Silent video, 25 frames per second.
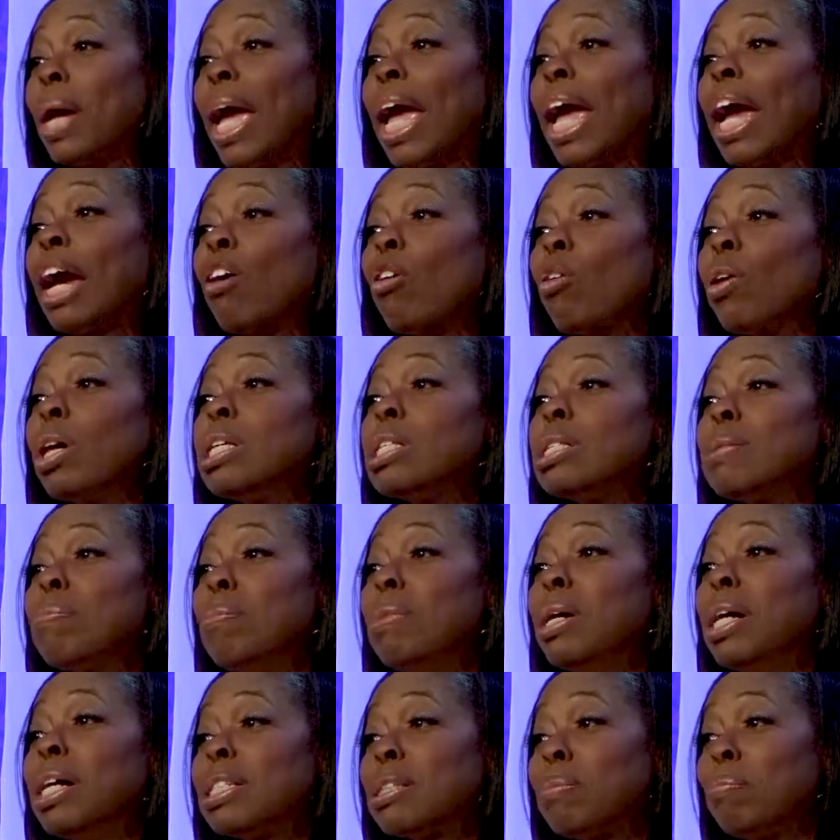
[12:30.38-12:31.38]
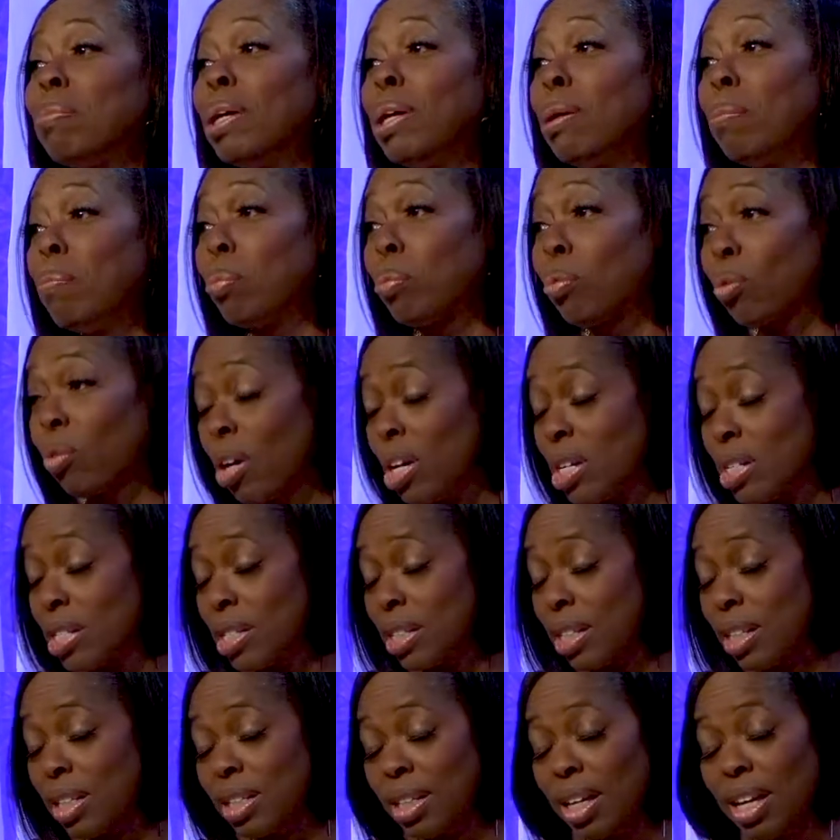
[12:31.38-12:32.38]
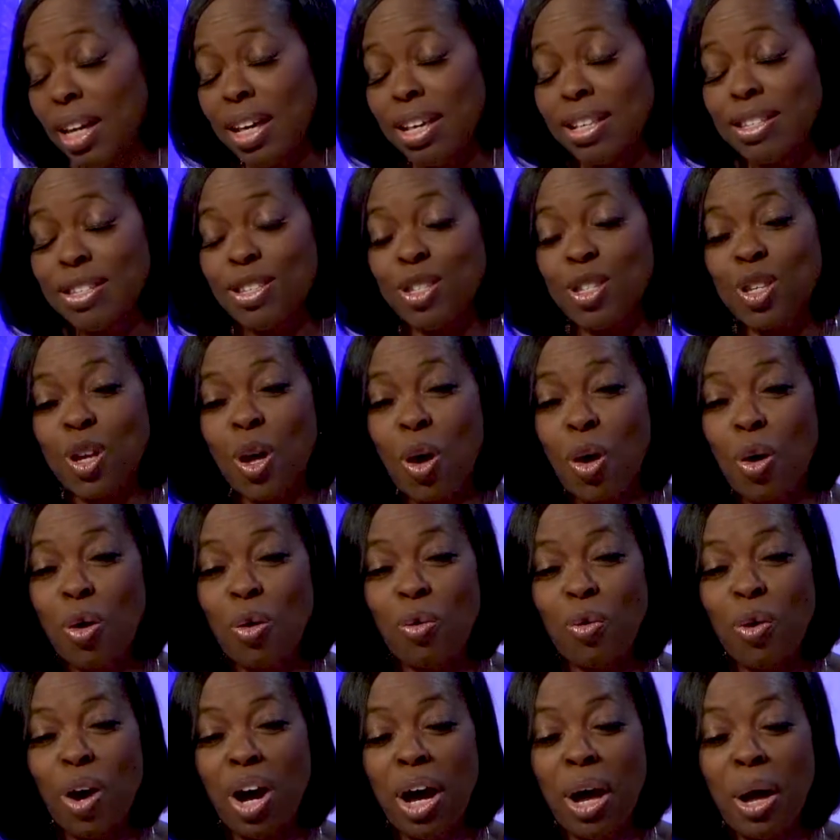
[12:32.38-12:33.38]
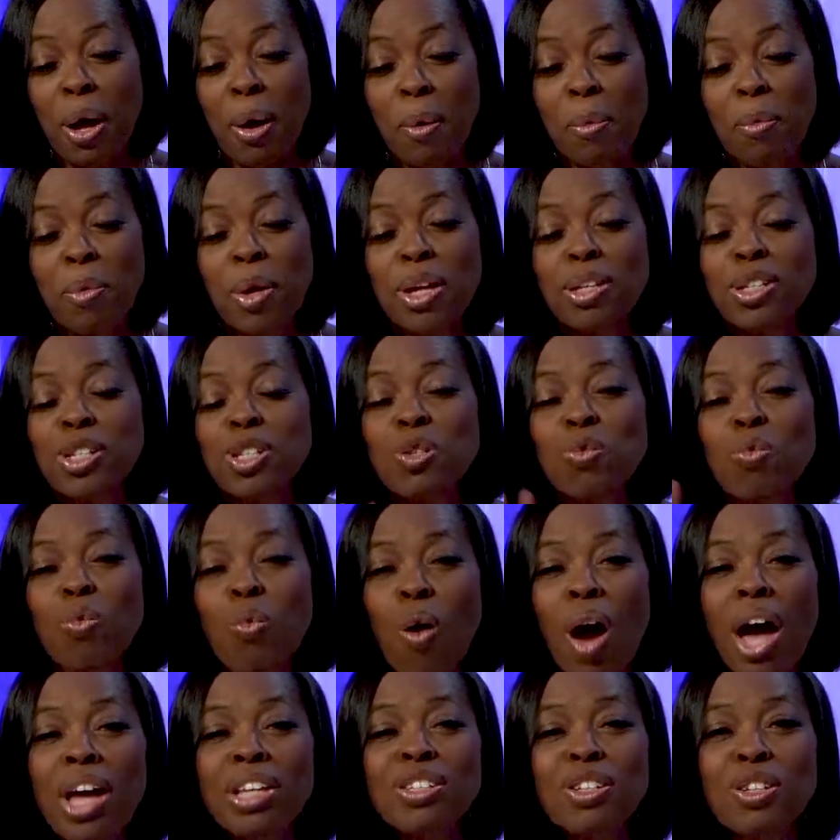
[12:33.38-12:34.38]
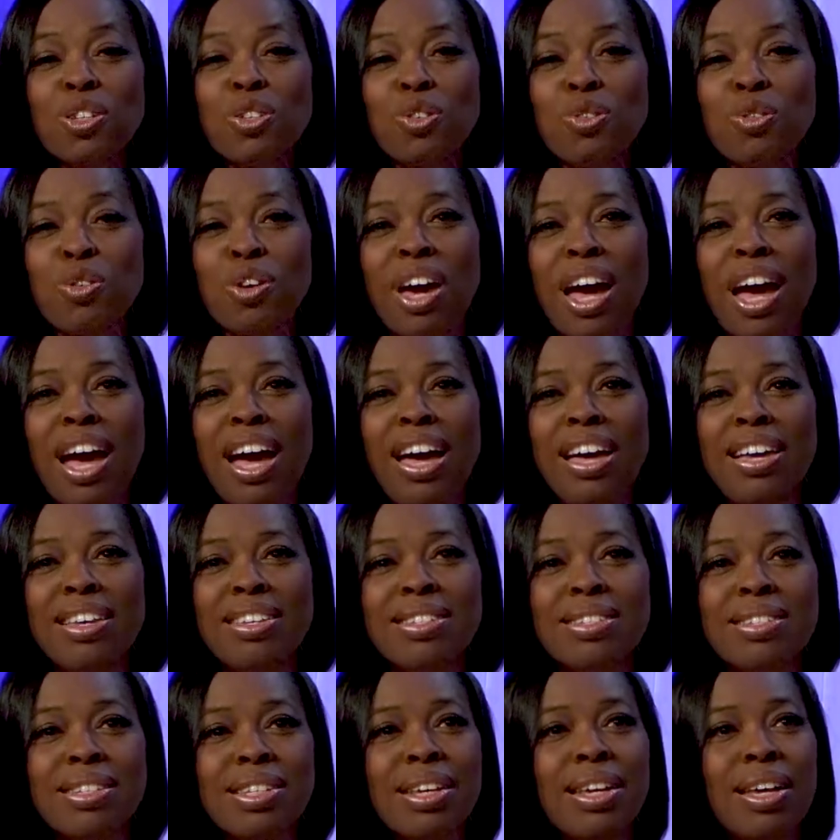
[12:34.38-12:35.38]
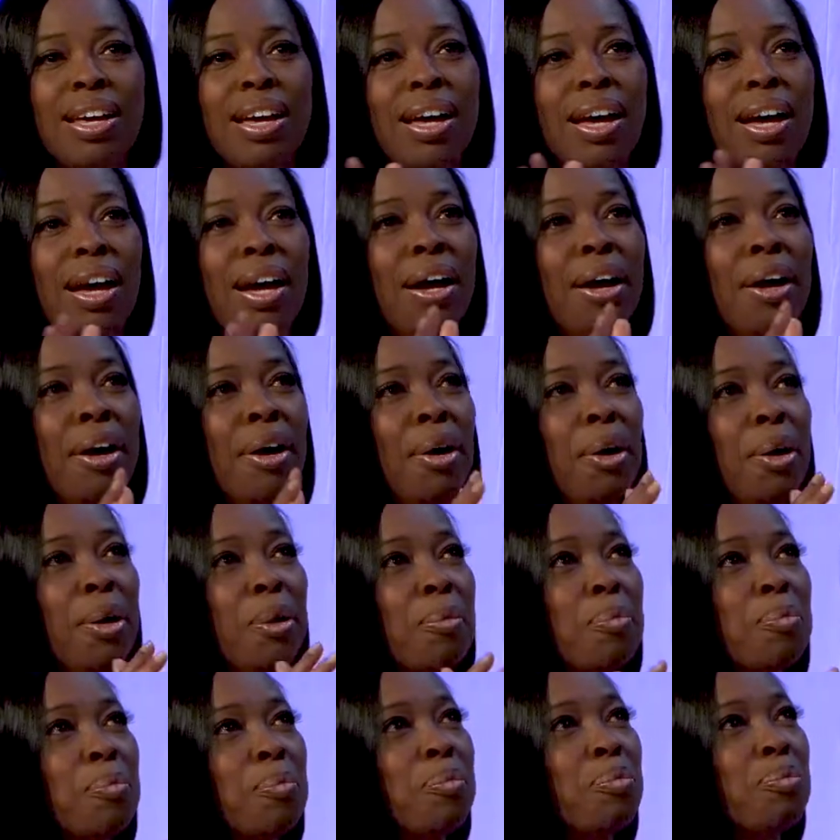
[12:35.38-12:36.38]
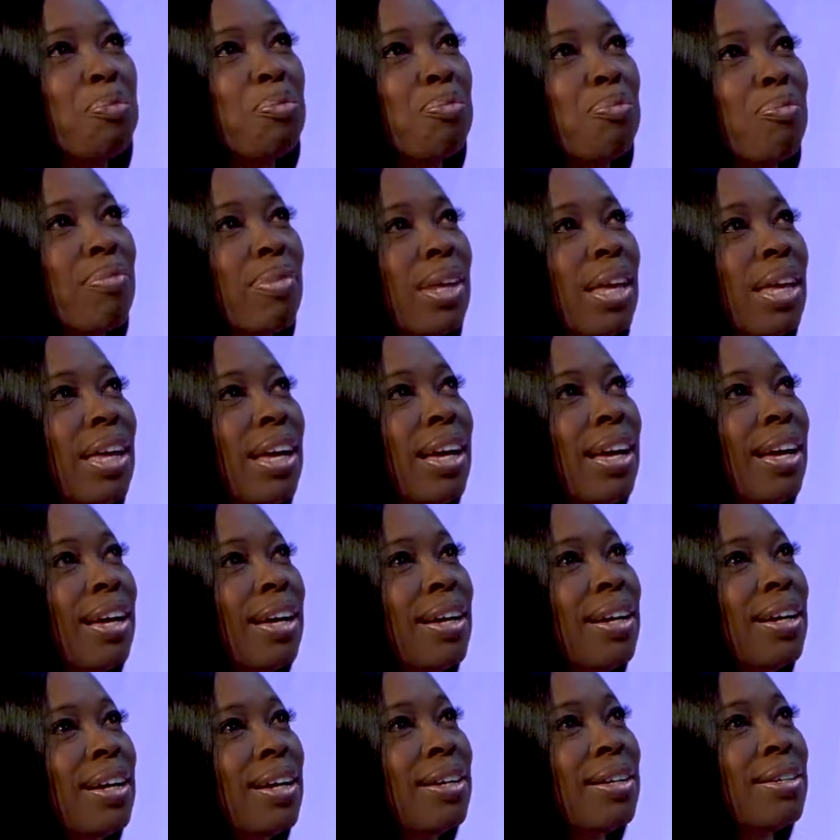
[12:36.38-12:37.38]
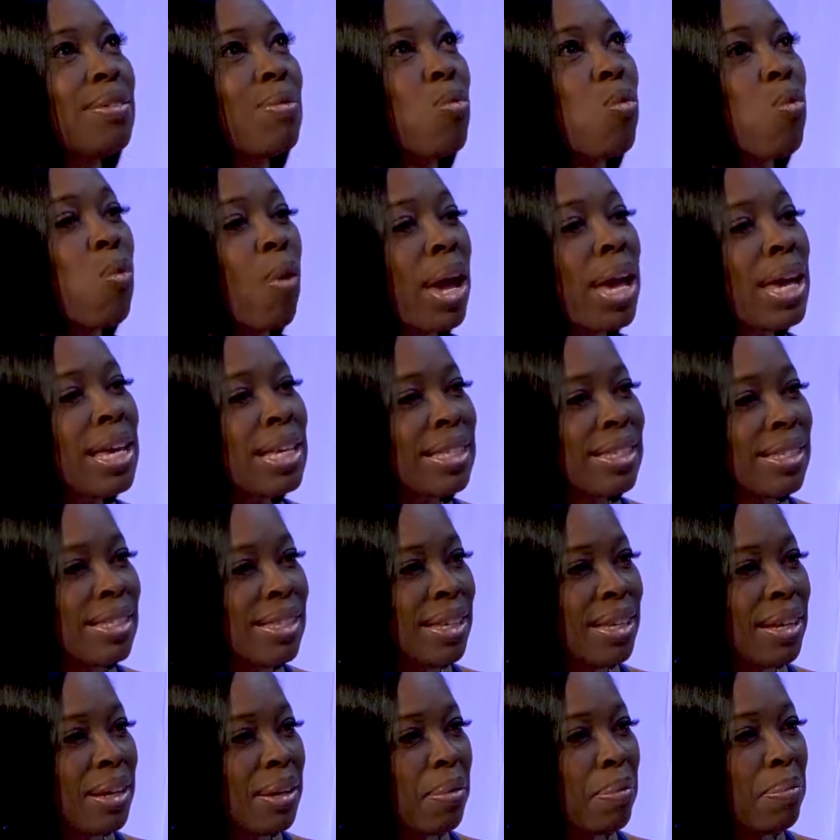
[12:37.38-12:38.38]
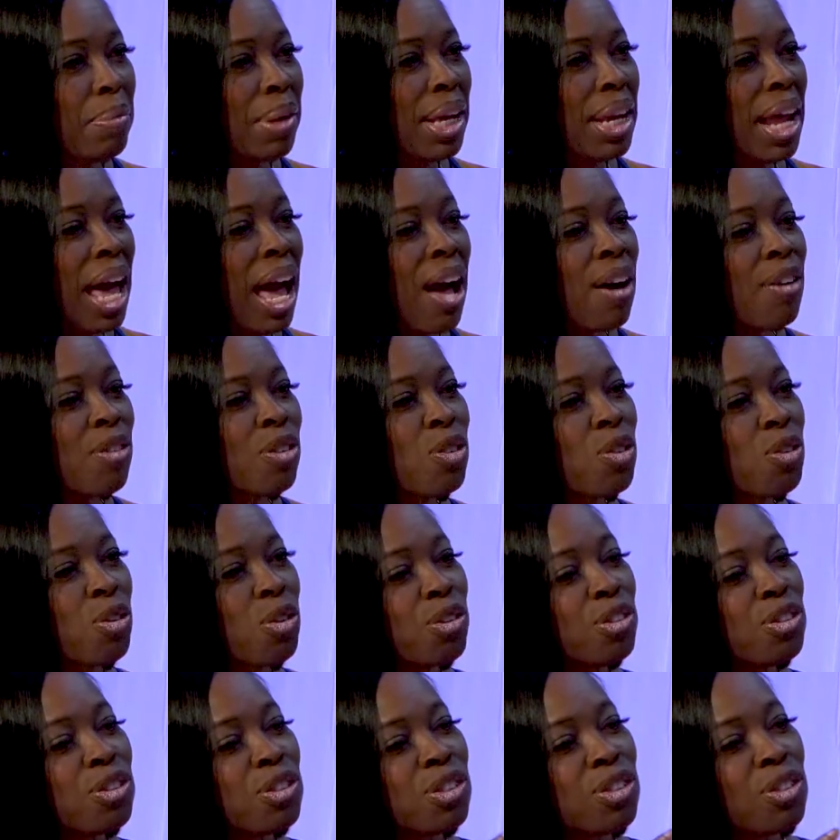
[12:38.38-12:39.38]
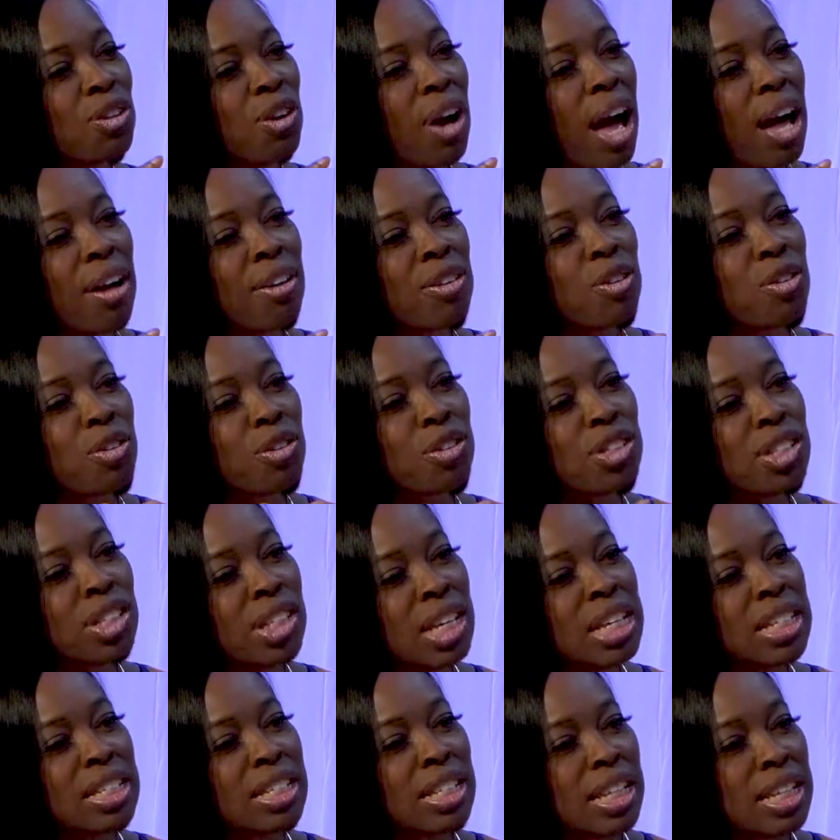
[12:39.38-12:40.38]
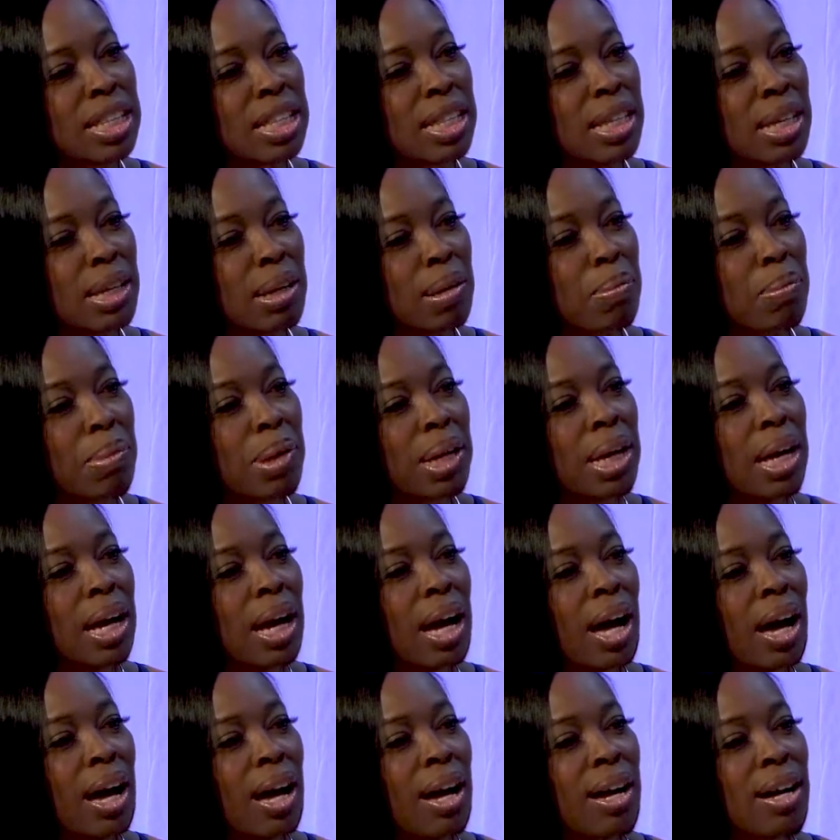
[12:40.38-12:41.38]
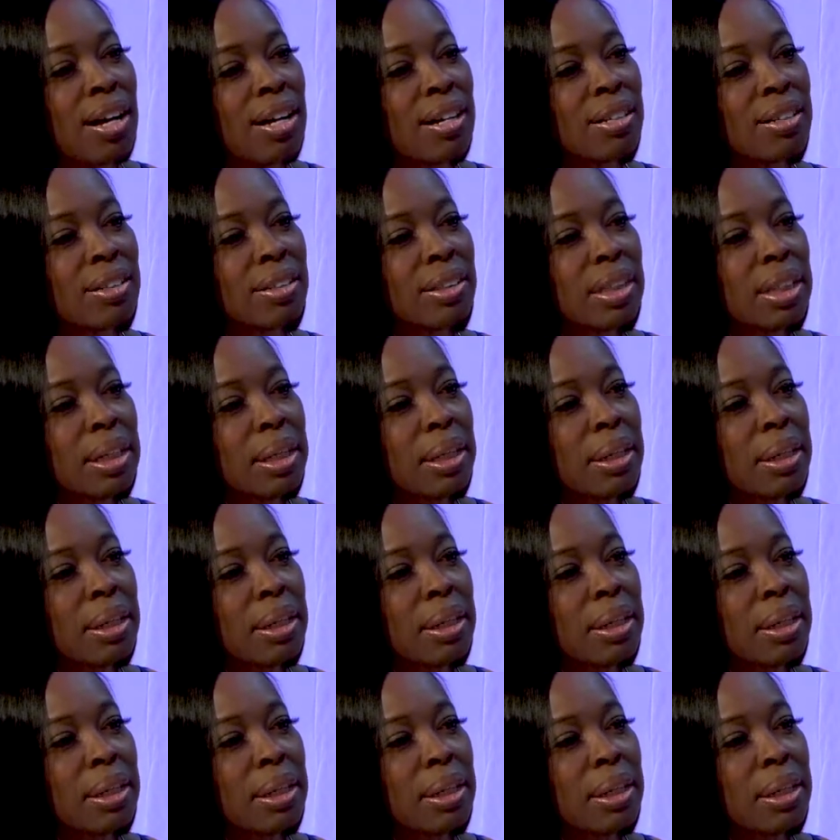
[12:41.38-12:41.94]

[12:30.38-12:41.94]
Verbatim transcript: Parents must be present. So uh, just watching you guys uh, raise them and how you're you, how you're teaching them uh,